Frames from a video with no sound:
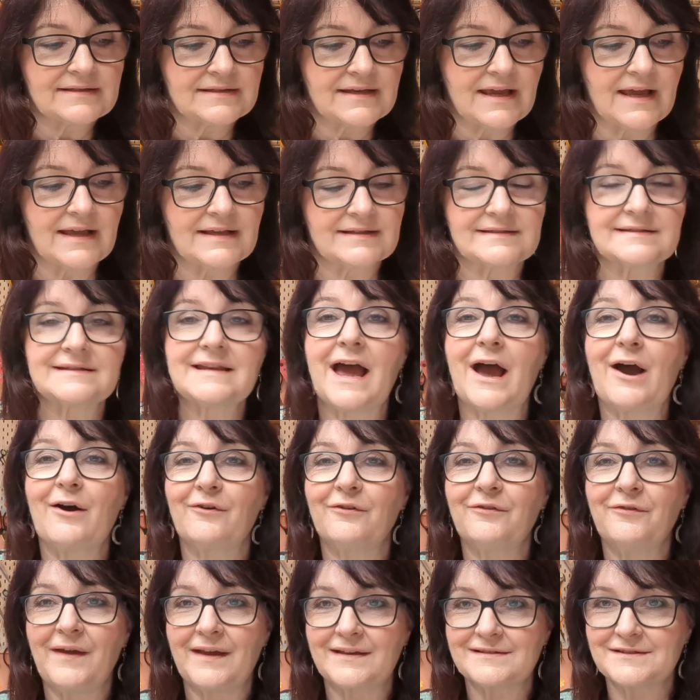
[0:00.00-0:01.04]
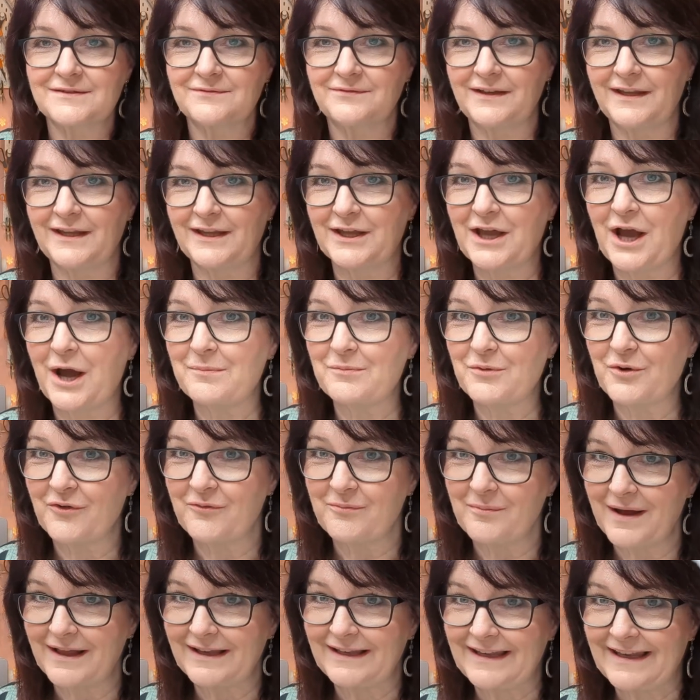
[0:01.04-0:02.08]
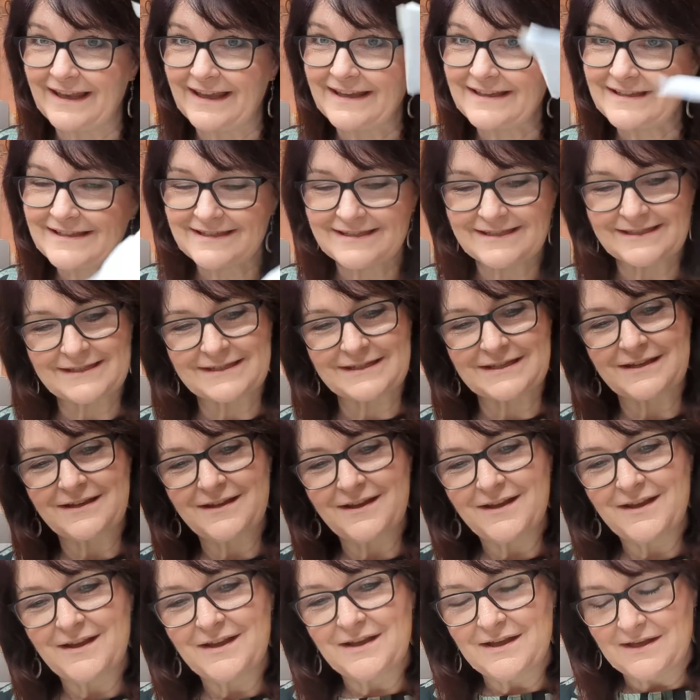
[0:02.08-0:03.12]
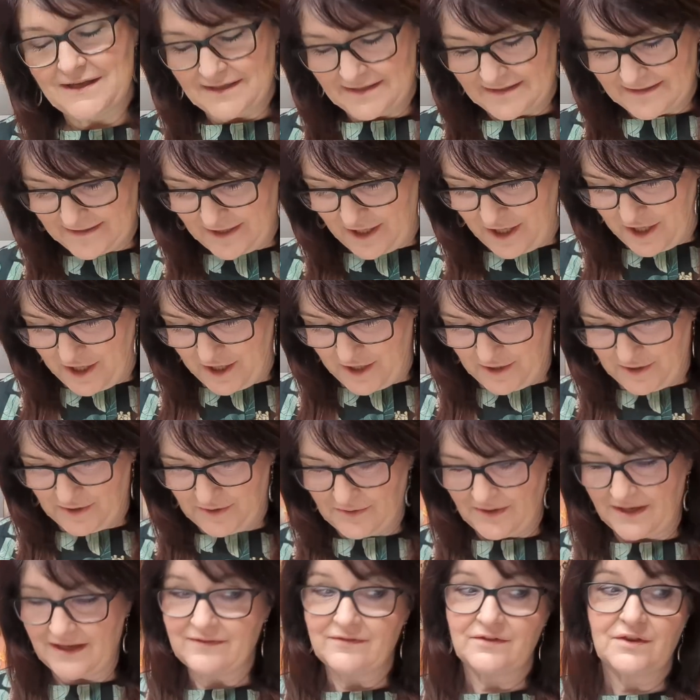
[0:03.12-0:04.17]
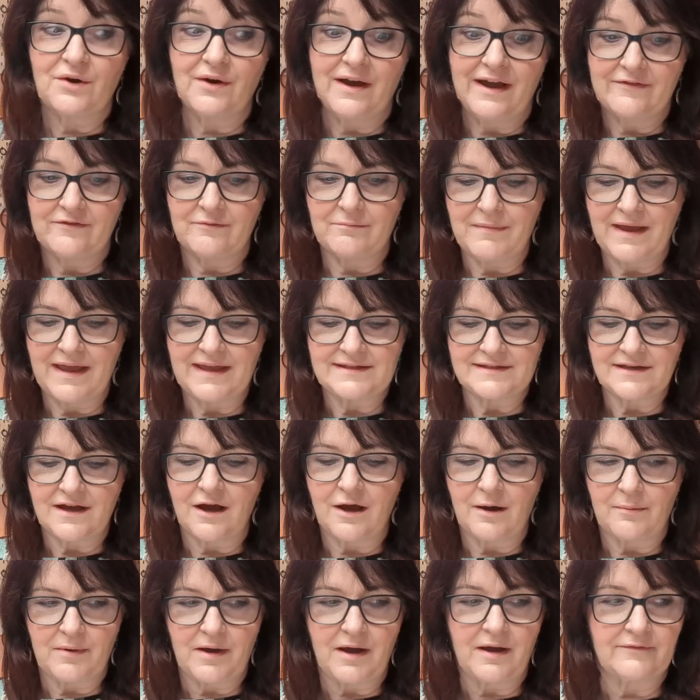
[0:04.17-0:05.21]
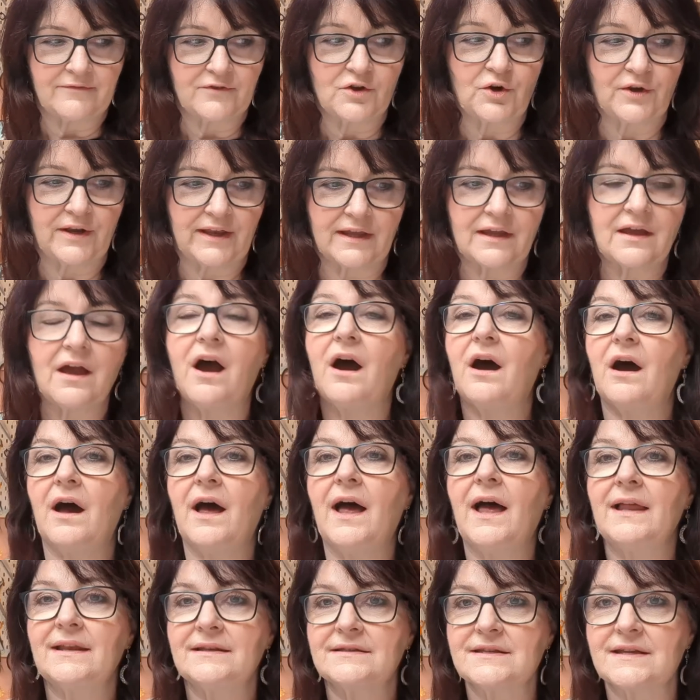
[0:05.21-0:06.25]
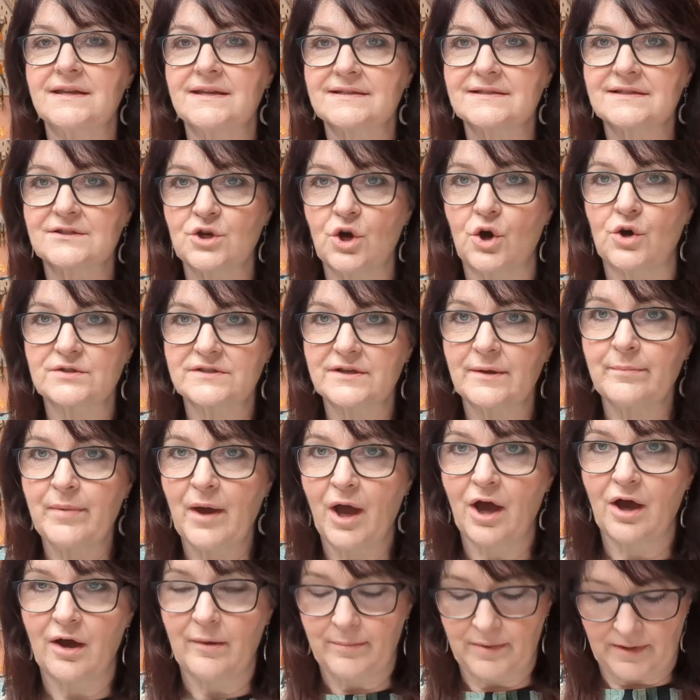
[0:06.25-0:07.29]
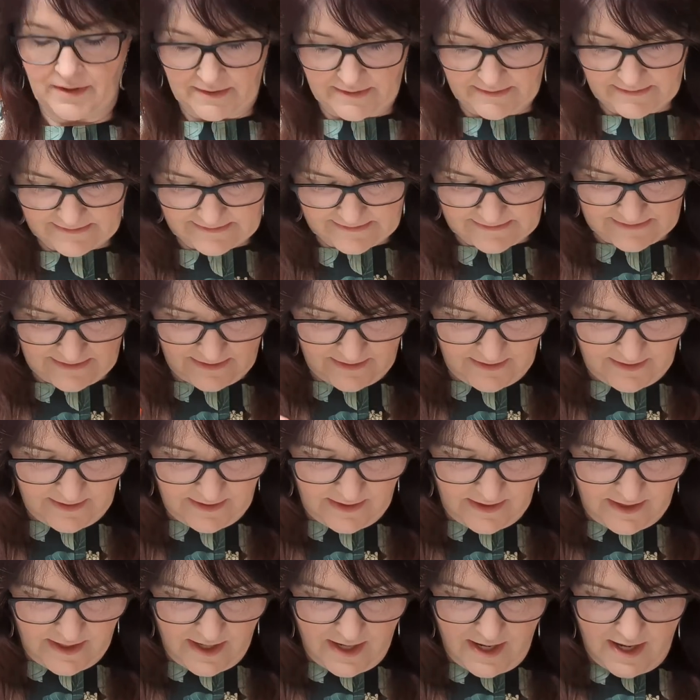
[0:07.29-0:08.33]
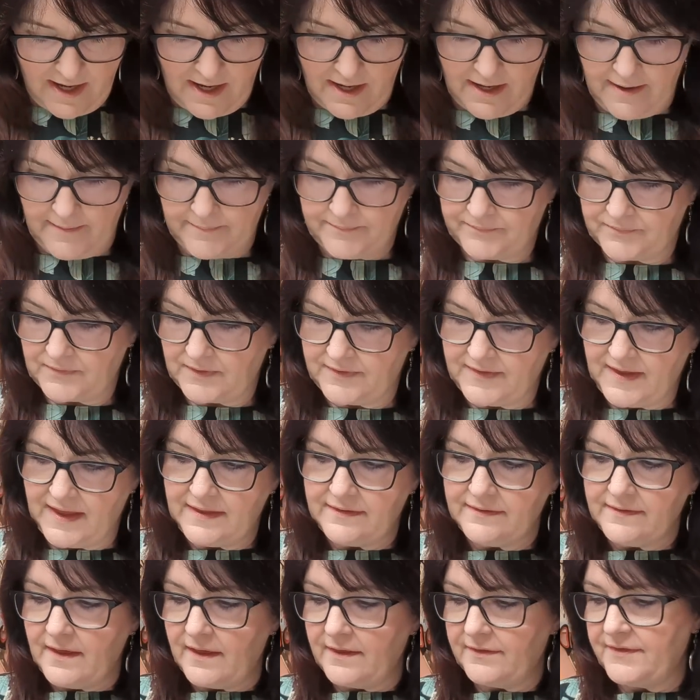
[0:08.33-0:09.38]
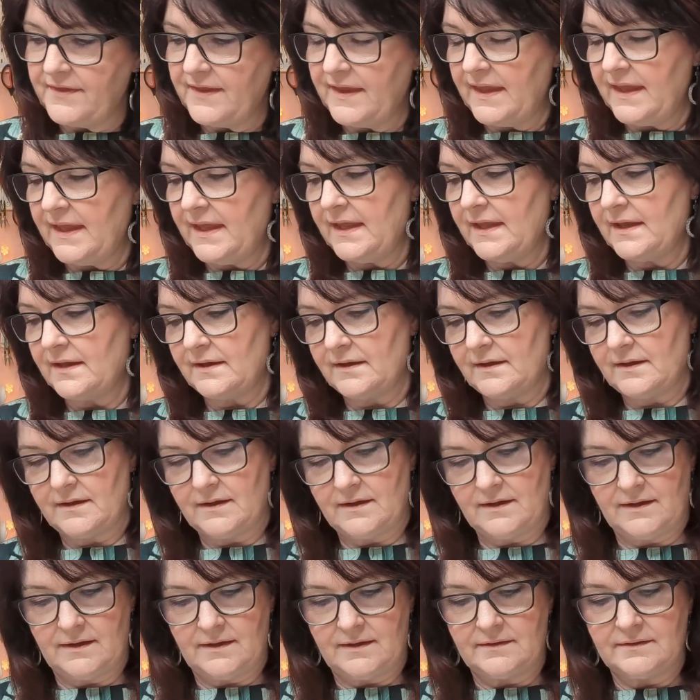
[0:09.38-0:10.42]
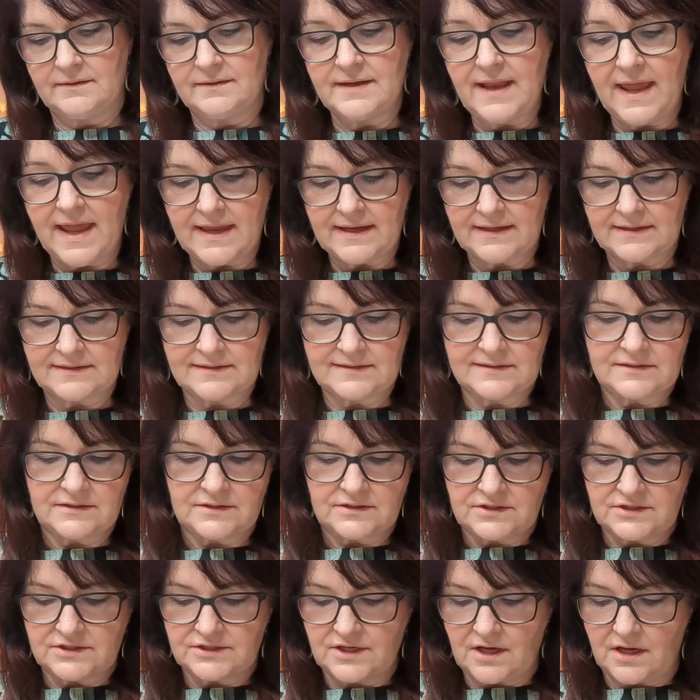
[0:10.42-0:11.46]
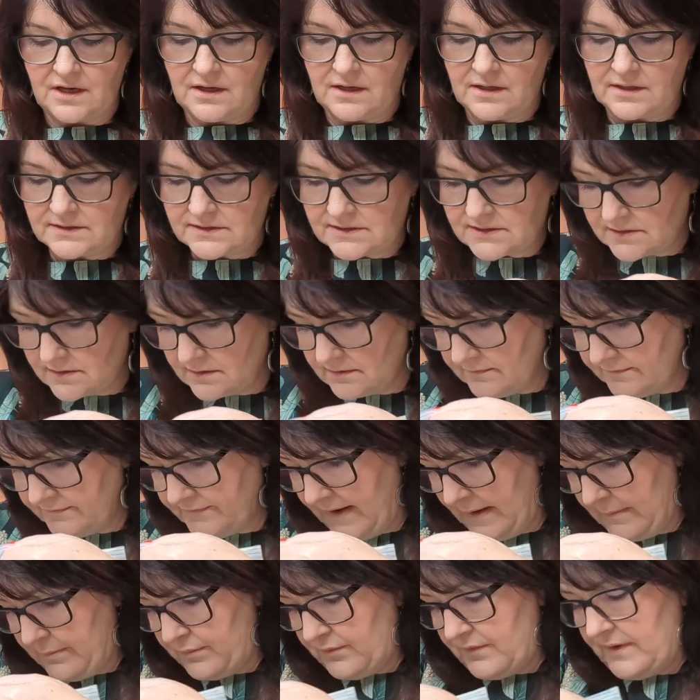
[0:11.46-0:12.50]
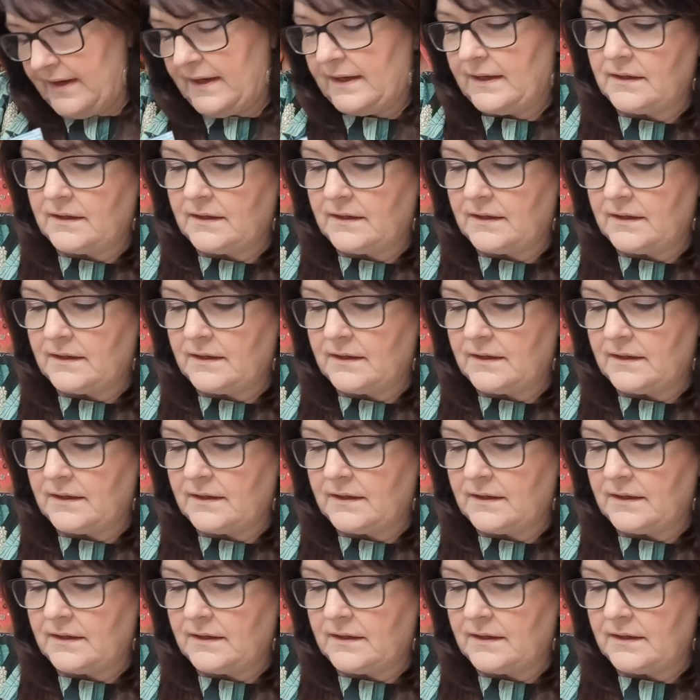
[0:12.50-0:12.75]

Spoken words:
has now effectively come off my list. So even though I haven't made it up, I've got it cut and it's got a purpose. Then the next shirt fabric